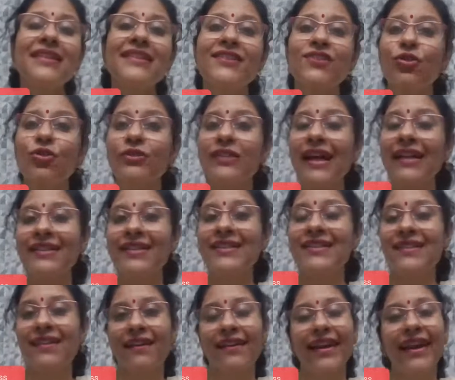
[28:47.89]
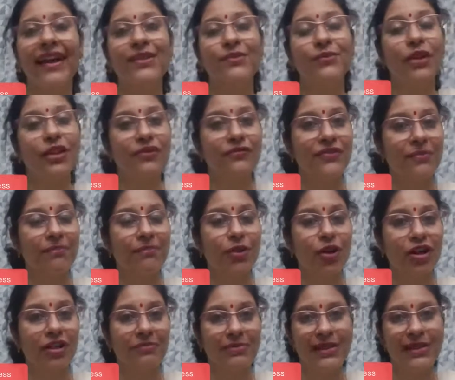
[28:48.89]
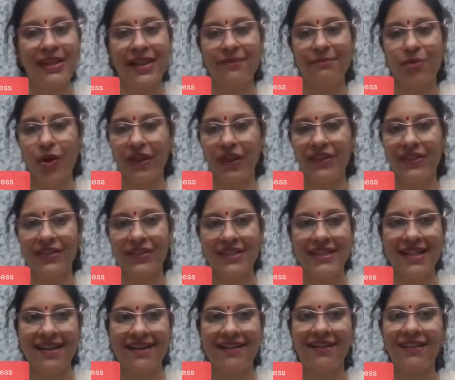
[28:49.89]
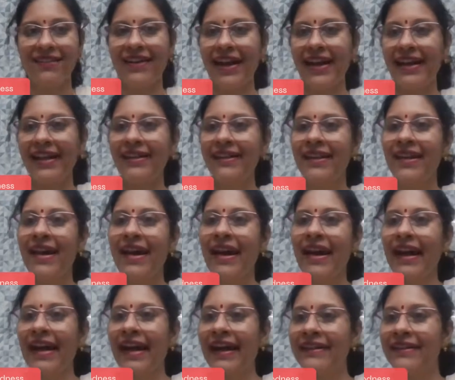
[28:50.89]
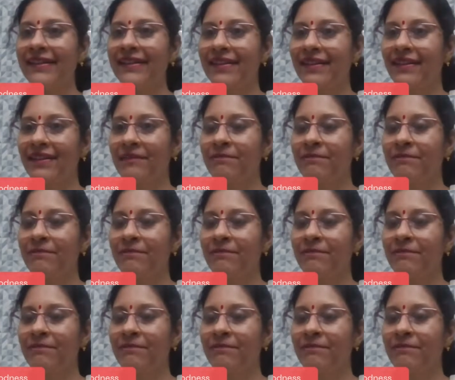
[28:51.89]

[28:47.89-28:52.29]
so that is again one of the plot building pointers here. Right, and